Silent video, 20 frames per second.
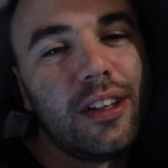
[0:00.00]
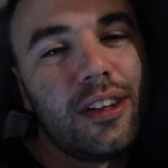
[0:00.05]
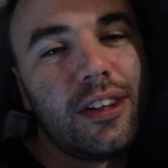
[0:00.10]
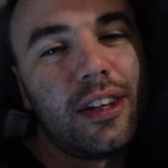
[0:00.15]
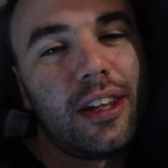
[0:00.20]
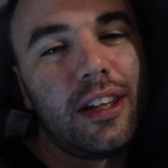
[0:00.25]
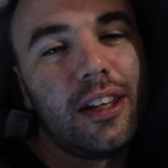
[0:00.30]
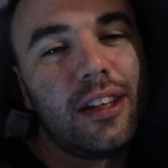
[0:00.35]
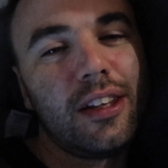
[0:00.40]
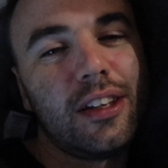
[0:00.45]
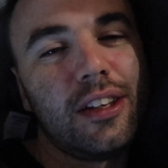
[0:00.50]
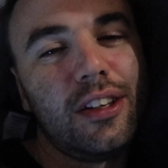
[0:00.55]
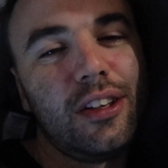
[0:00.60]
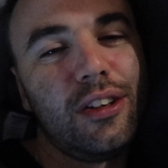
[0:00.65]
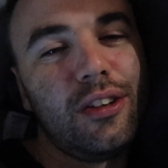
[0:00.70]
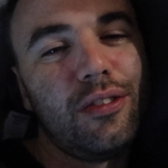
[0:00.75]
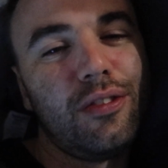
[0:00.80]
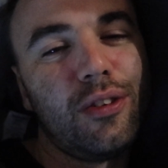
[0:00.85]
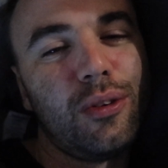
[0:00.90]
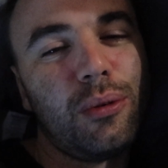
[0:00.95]
thank
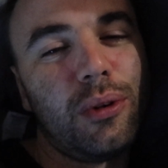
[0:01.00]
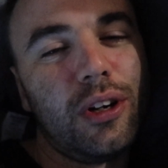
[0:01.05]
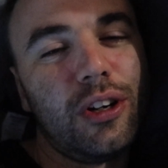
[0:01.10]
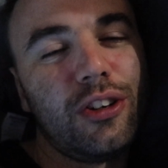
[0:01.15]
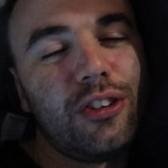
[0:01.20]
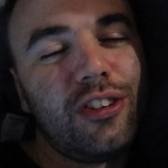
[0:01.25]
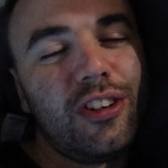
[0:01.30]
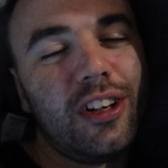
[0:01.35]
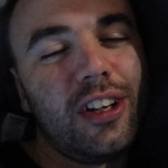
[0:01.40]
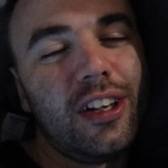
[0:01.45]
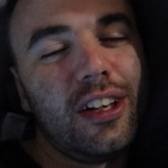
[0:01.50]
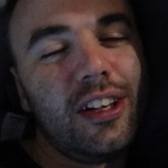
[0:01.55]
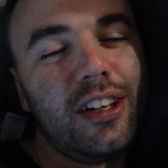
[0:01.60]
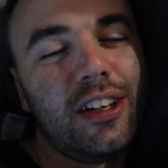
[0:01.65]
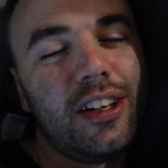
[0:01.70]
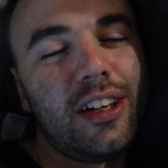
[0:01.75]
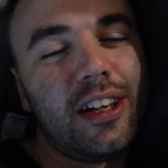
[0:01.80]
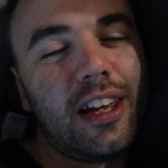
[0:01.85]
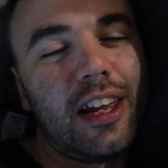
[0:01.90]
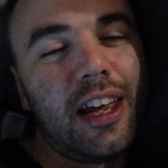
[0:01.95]
you for
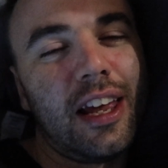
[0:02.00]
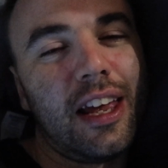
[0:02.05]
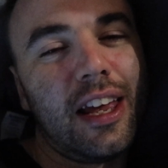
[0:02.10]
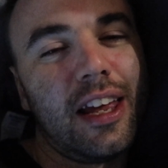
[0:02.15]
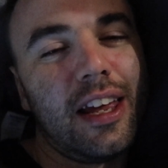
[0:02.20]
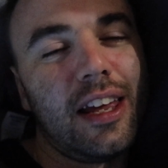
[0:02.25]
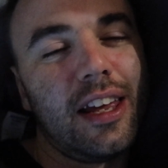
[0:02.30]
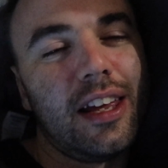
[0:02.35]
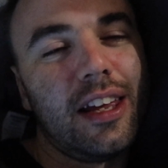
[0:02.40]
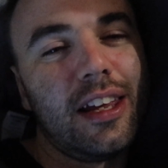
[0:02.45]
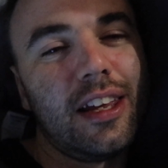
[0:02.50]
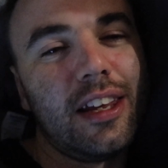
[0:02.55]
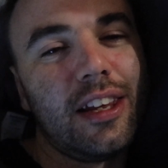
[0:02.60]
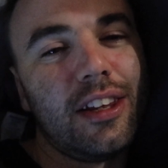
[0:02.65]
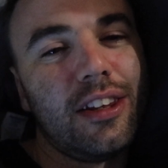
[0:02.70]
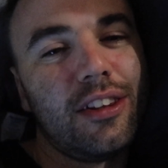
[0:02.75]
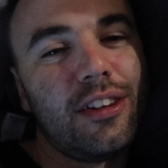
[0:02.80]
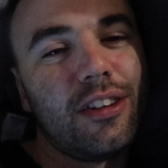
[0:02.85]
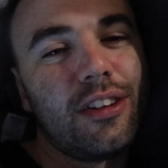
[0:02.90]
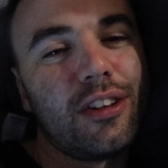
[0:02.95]
watching,
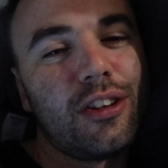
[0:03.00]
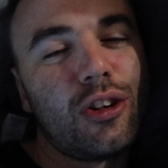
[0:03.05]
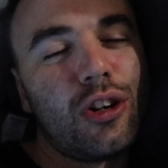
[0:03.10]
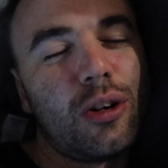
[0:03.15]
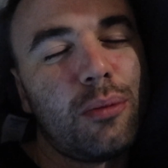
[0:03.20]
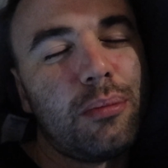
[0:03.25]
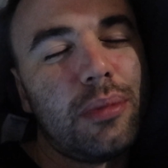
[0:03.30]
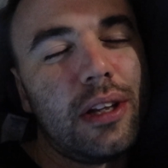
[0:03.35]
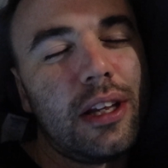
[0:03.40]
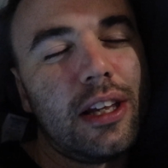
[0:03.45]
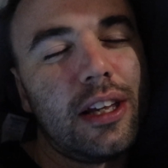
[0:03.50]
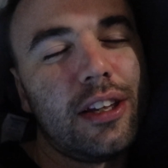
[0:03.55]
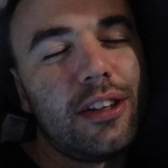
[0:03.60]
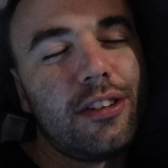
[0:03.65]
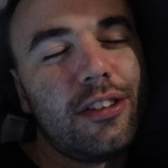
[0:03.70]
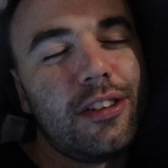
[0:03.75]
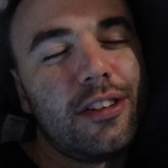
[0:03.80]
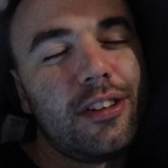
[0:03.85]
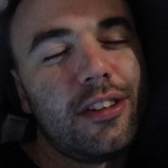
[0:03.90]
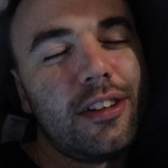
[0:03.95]
and God
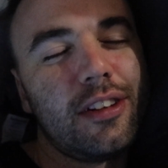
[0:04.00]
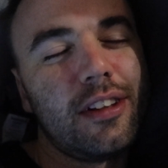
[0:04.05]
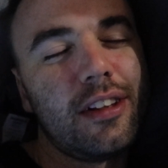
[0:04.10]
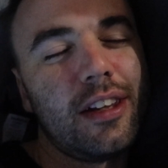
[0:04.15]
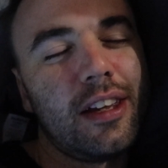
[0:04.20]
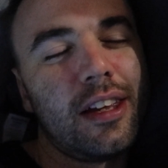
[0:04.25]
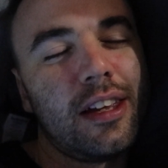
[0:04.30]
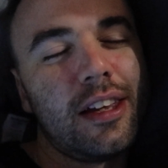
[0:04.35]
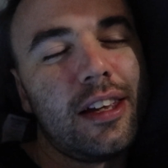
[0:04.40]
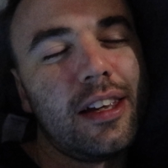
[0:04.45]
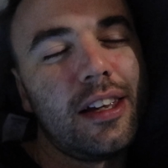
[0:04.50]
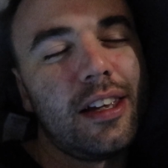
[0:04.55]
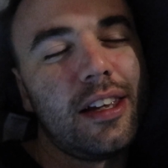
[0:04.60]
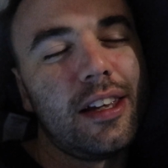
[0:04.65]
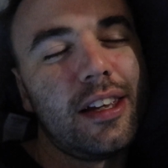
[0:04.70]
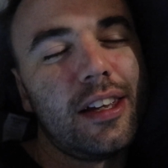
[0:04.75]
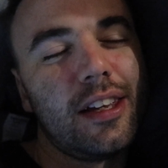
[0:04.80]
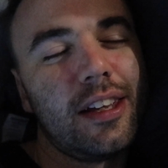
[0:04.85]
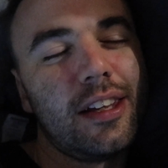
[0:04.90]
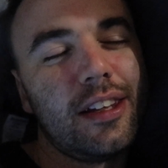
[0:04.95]
bless,
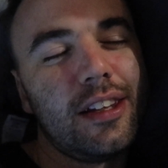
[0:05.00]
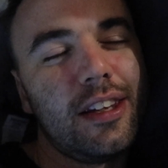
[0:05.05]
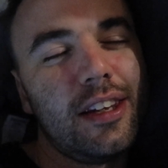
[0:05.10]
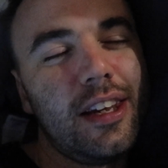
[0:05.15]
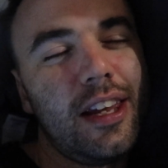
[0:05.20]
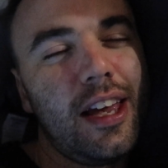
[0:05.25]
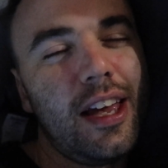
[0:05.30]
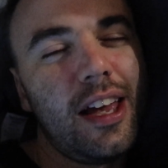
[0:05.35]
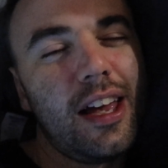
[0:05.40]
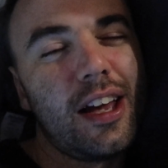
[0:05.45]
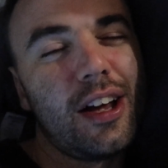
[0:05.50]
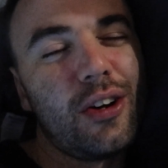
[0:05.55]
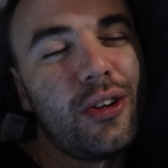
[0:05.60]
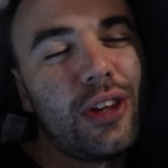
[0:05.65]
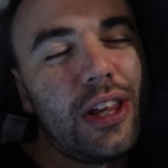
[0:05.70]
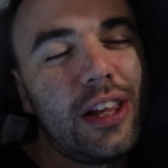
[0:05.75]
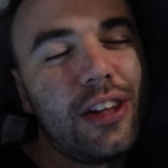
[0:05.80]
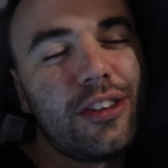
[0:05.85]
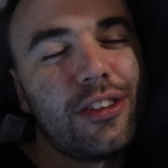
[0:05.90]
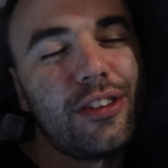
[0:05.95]
and yeah, all
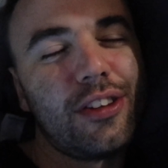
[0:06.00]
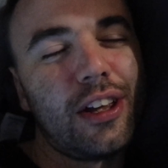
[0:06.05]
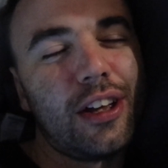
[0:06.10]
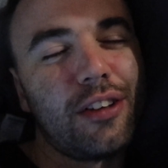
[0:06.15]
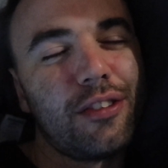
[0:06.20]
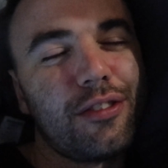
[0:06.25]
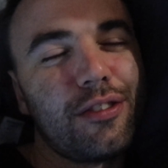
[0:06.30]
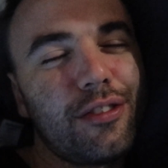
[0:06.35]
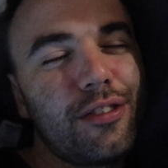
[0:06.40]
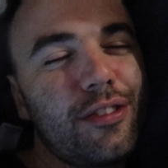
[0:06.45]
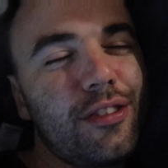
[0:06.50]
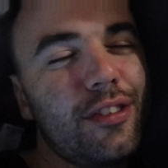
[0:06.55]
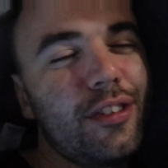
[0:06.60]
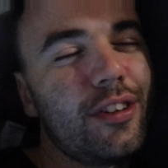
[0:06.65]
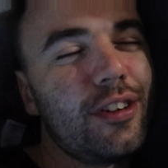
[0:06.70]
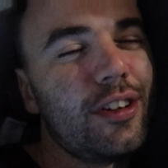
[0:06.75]
that stuff.